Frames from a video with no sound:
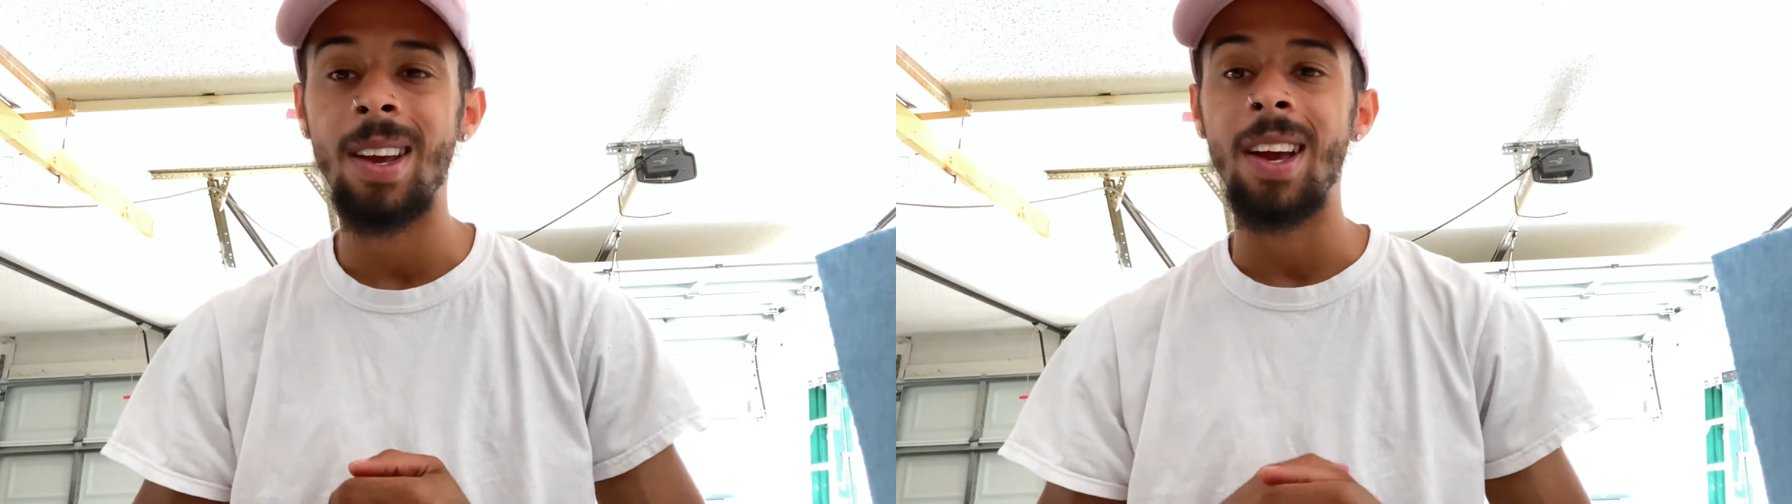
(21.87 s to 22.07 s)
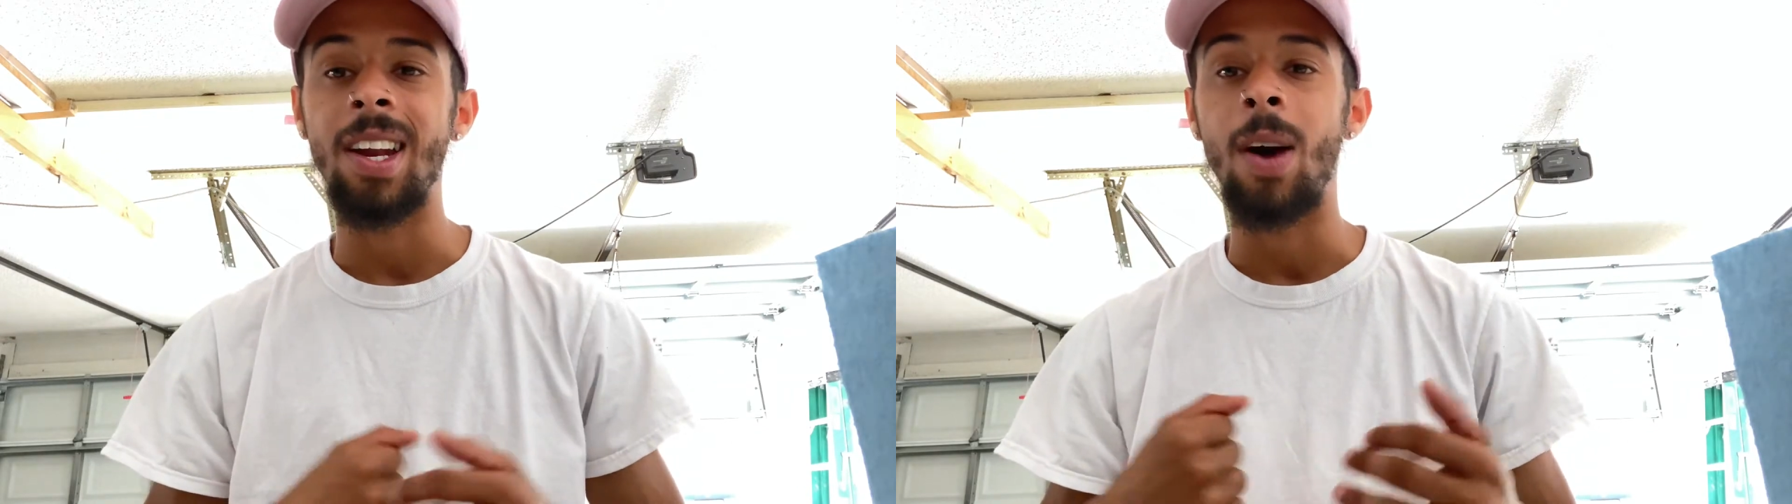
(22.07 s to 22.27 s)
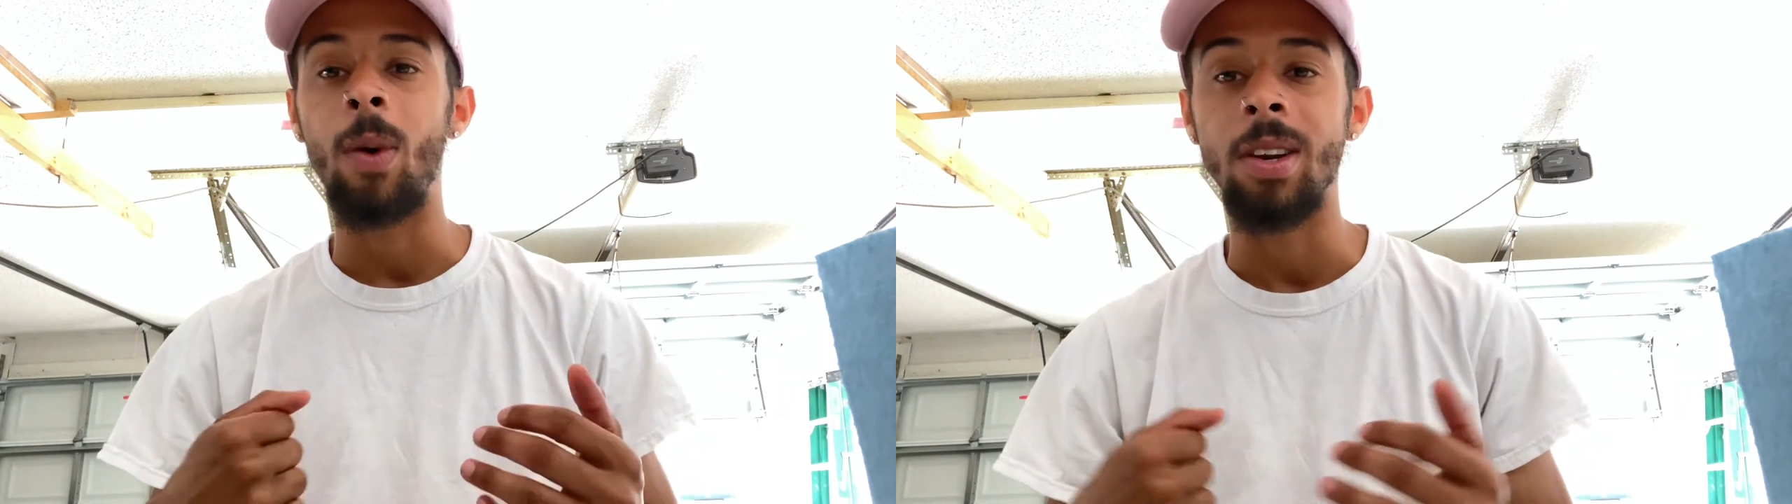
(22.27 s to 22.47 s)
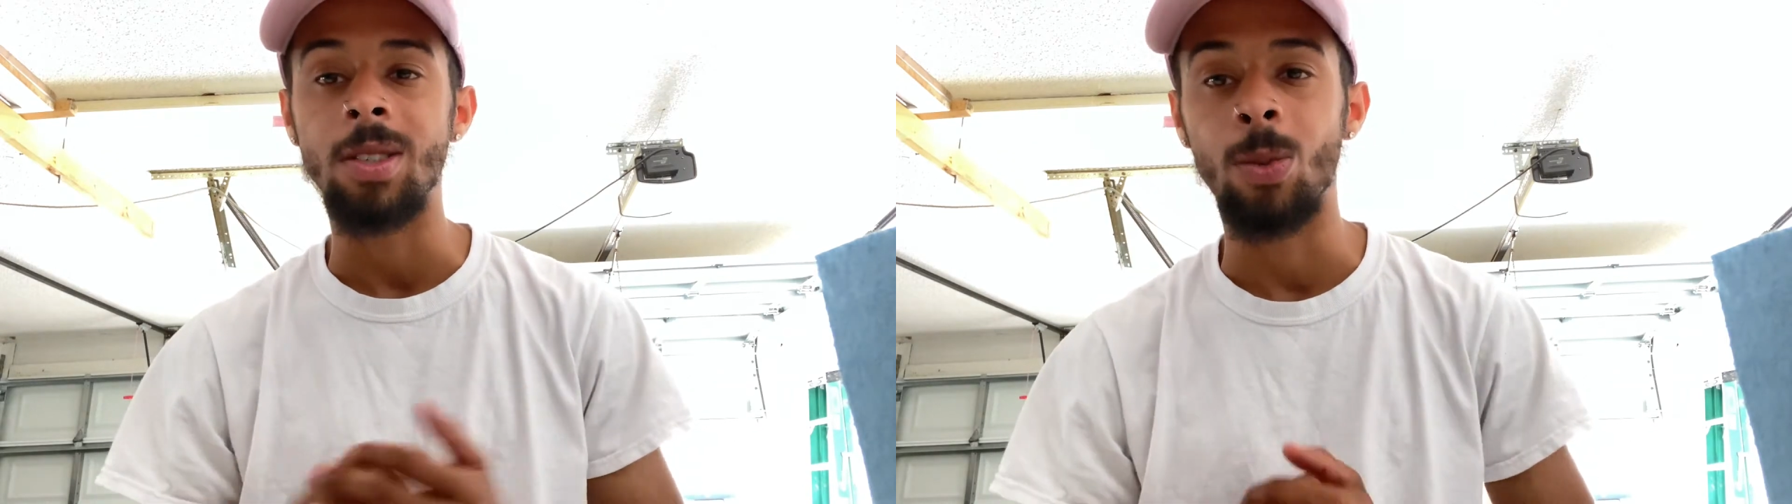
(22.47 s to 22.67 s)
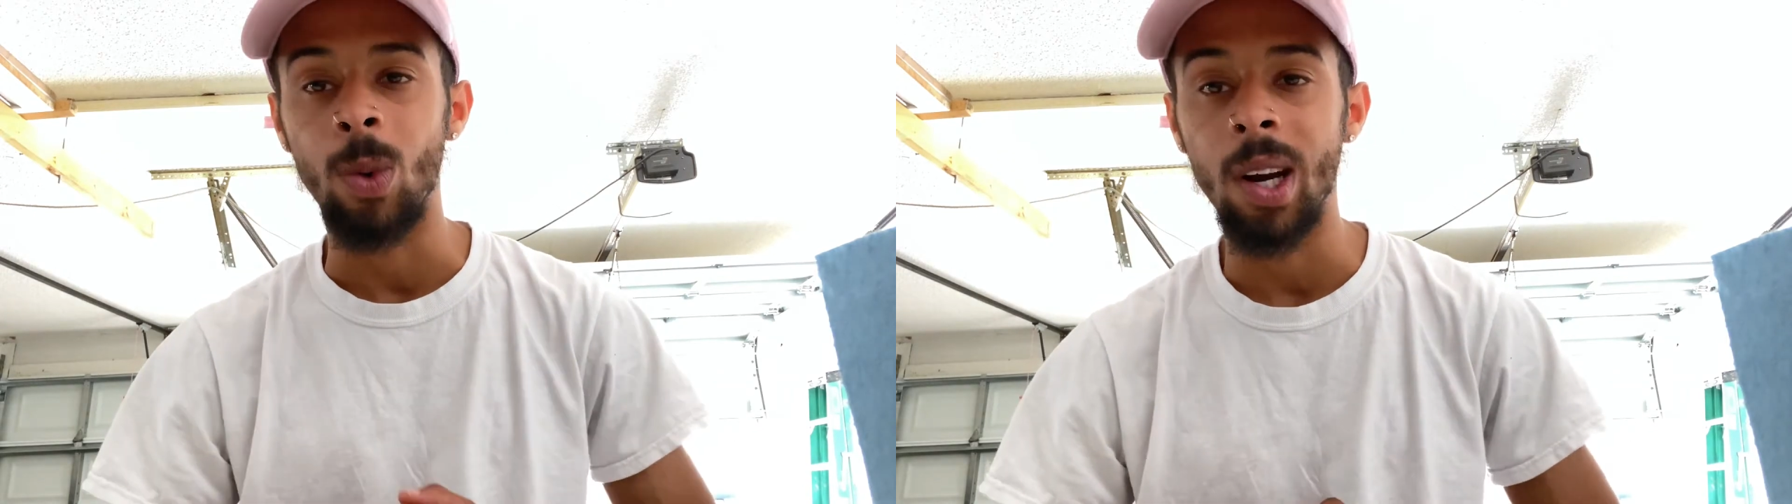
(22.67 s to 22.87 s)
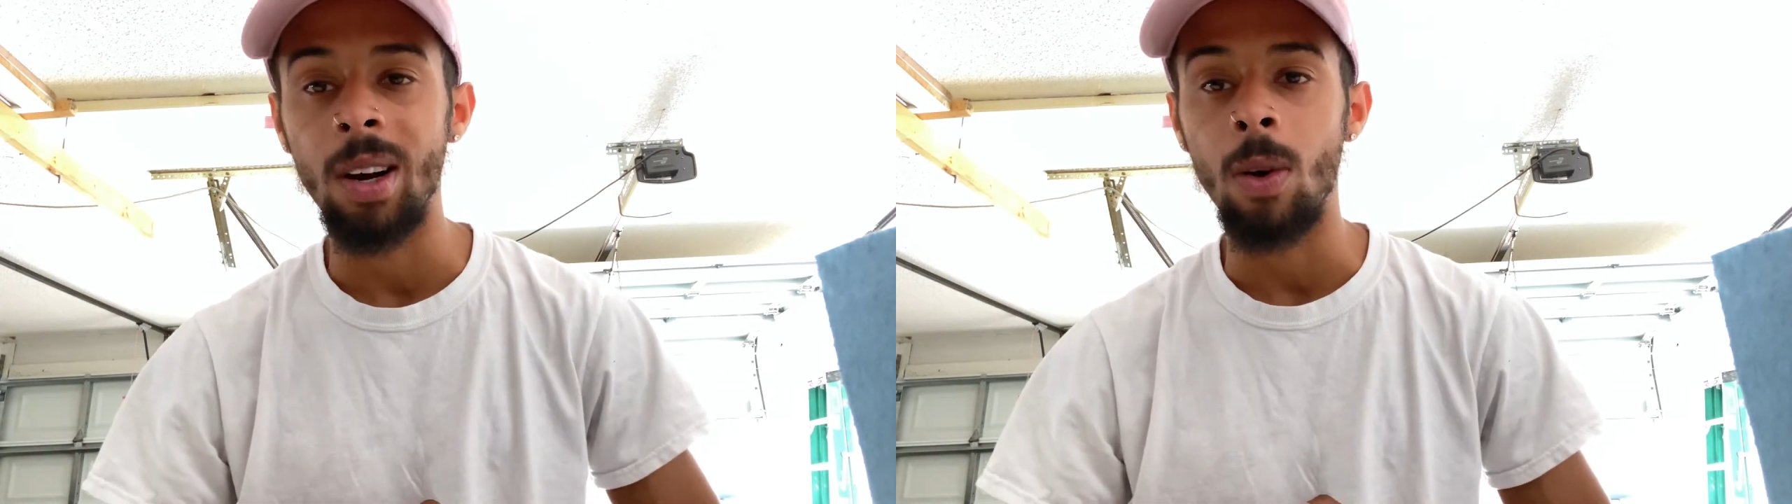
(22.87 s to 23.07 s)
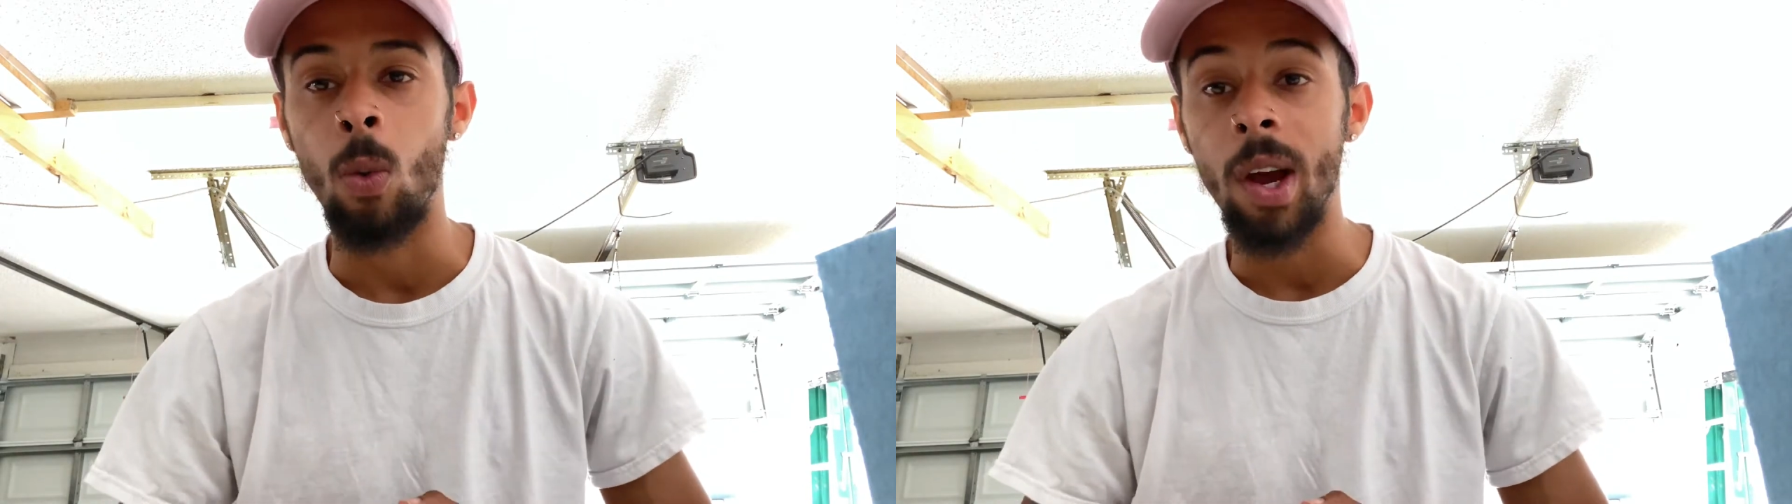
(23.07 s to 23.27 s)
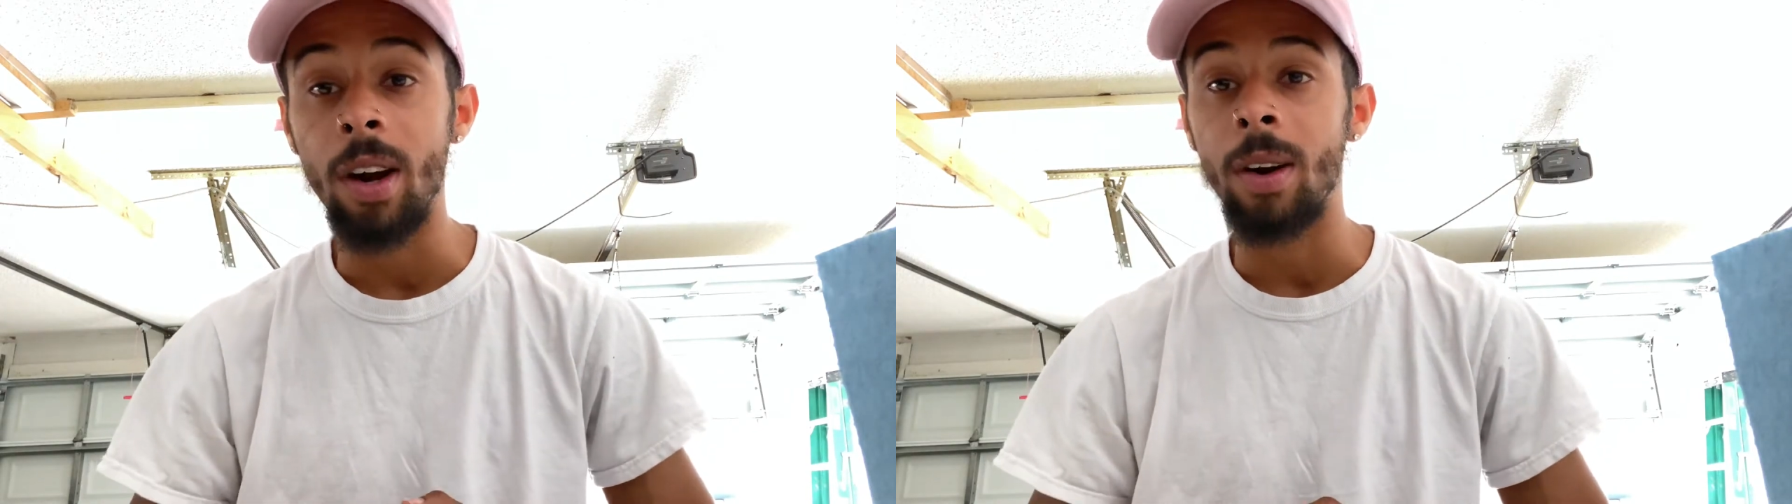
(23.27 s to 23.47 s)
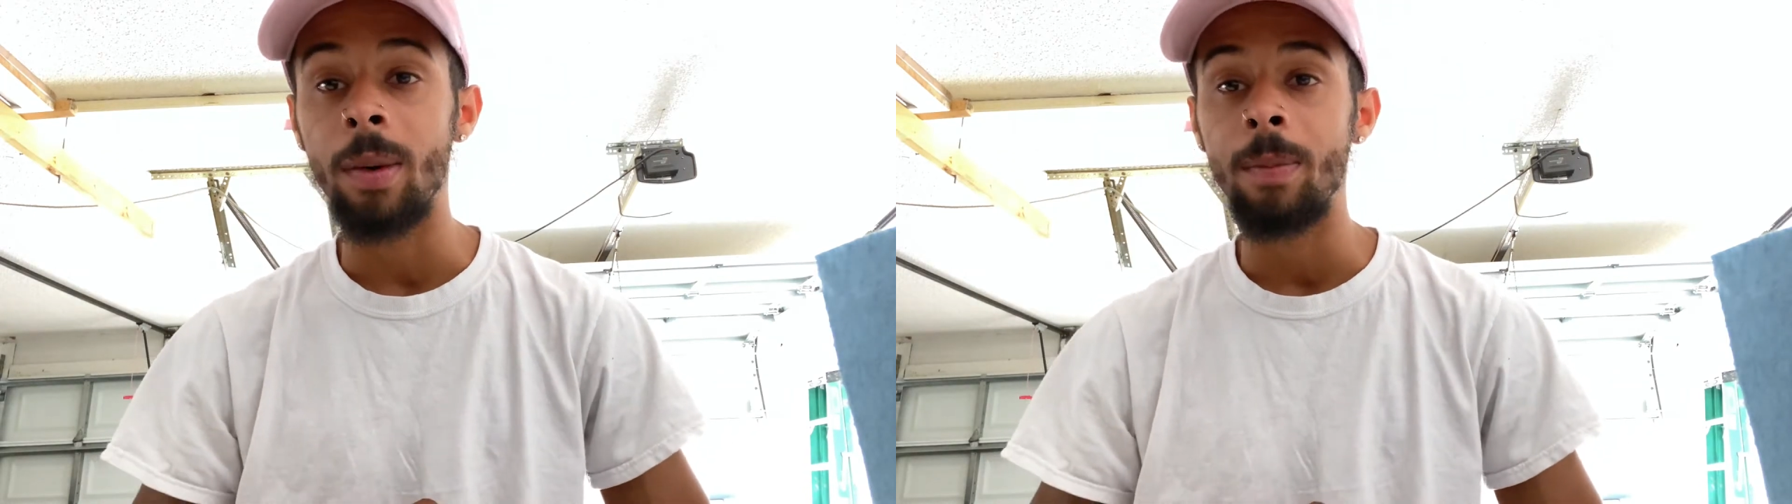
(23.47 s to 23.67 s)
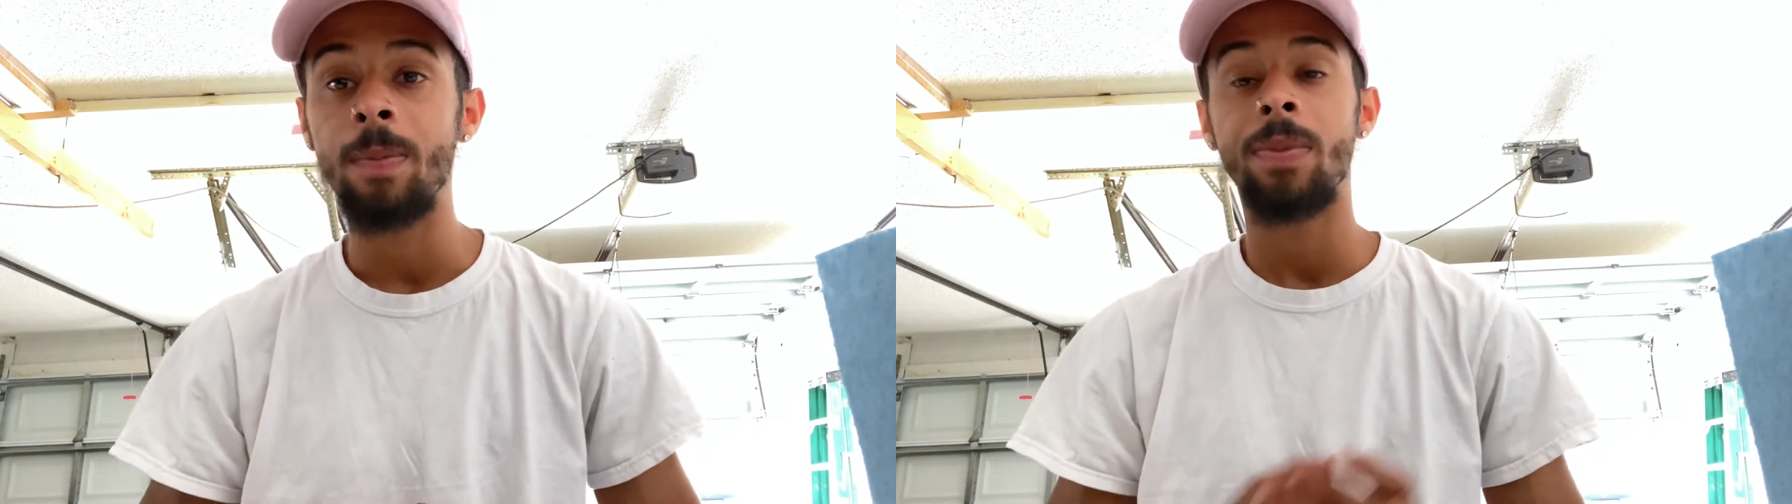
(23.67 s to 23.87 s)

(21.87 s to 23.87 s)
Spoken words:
and I wanted to wear them.